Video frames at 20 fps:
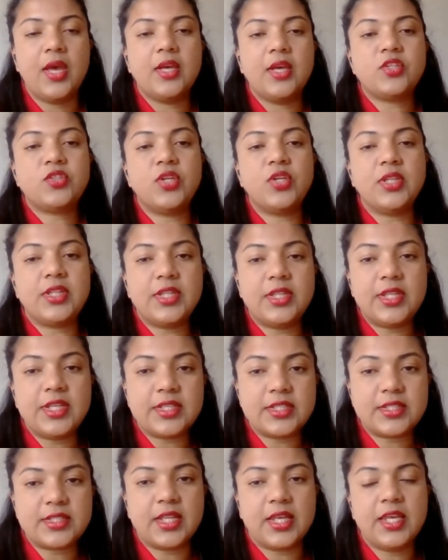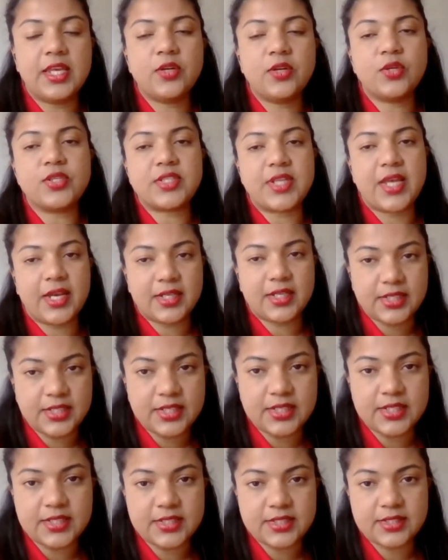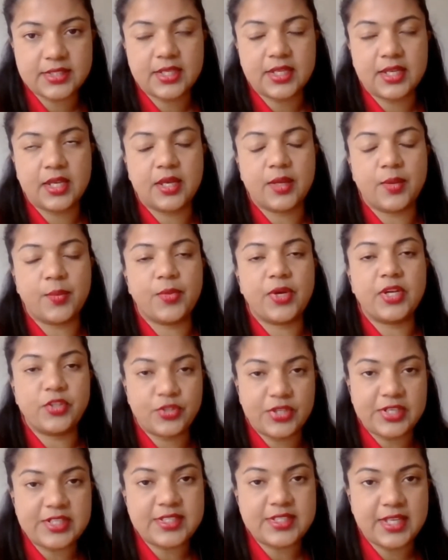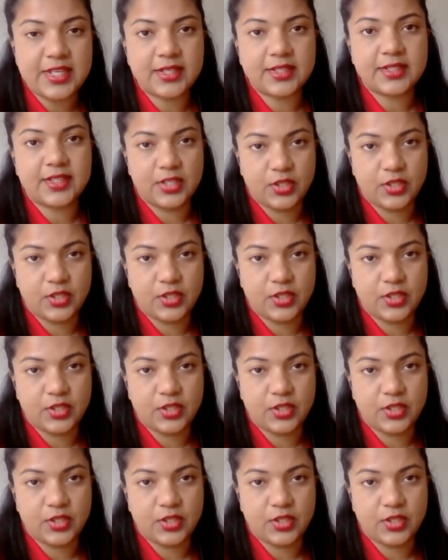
So the HEORES Act does address that,